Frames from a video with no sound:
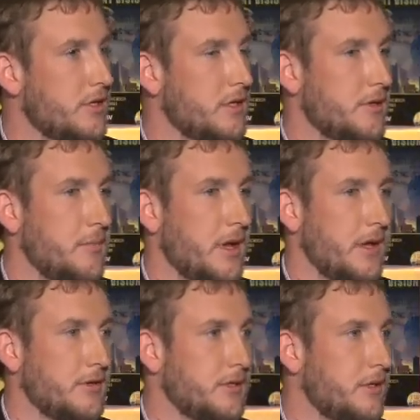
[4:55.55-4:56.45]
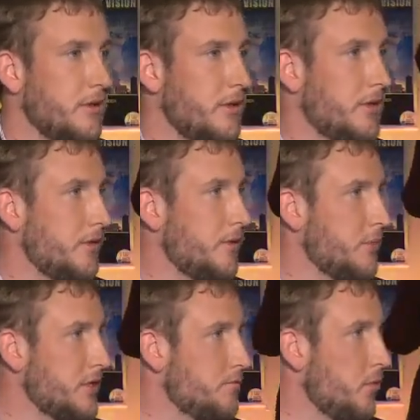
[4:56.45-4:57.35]
It's about the
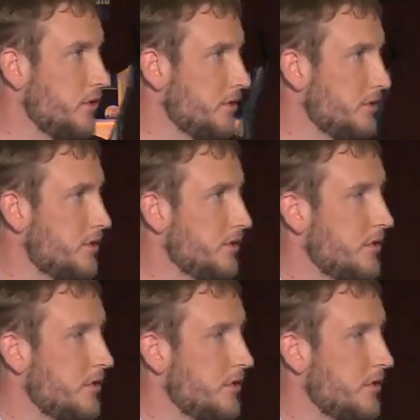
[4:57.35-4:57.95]
bus boys.